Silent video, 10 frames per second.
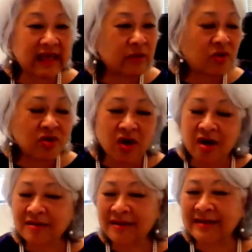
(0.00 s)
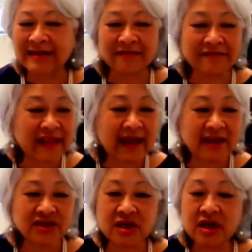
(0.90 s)
They will call in a
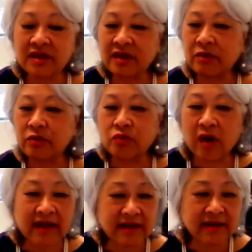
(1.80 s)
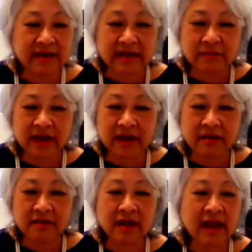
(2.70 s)
flash. They will write an
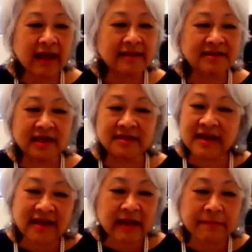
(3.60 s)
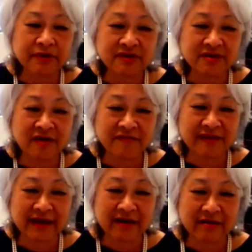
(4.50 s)
email and say, take that person off
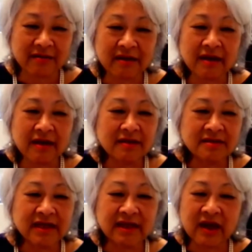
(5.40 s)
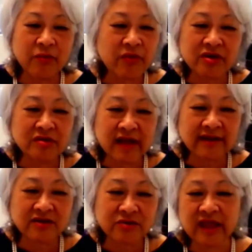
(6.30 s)
the air. We don't
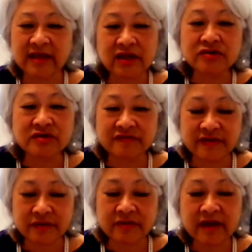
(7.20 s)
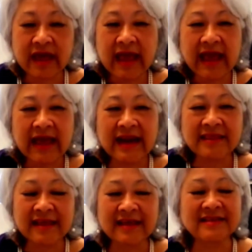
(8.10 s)
like that interview. And I
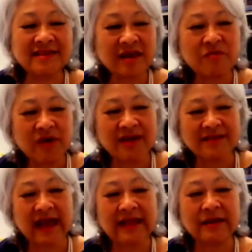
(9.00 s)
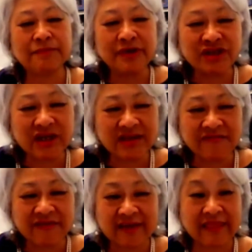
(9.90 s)
think in some ways, I appreciate
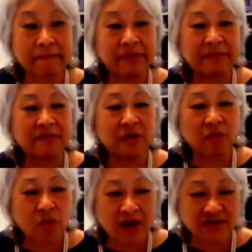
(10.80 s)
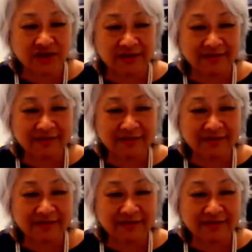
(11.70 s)
the fact that people are watching.